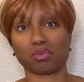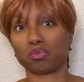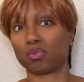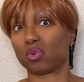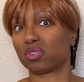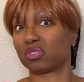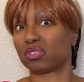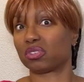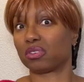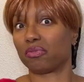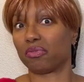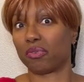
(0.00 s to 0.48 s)
more
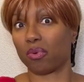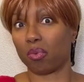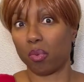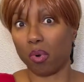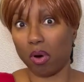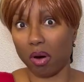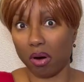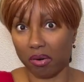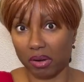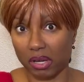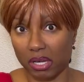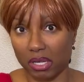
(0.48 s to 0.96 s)
Civil
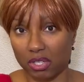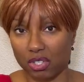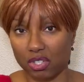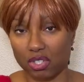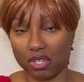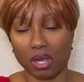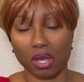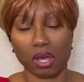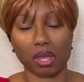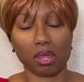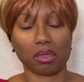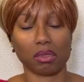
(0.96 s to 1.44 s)
War-ish,
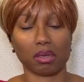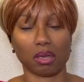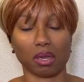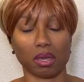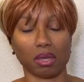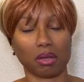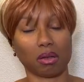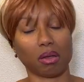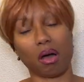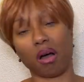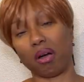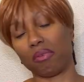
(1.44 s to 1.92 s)

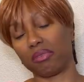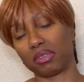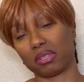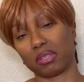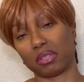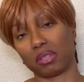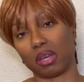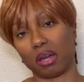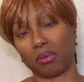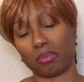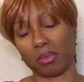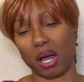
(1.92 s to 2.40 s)
then
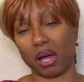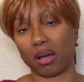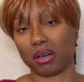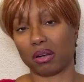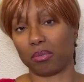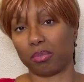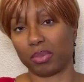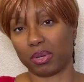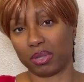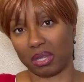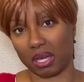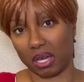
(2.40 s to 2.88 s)
obviously I'm not going to
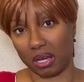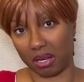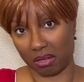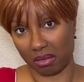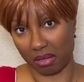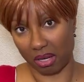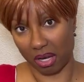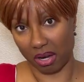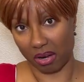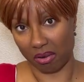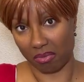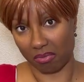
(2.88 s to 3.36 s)
put that in
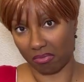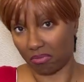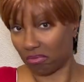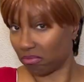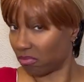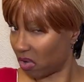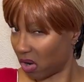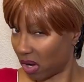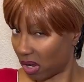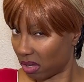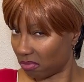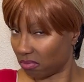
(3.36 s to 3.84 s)
there,
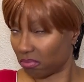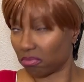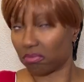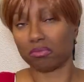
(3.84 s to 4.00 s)
right?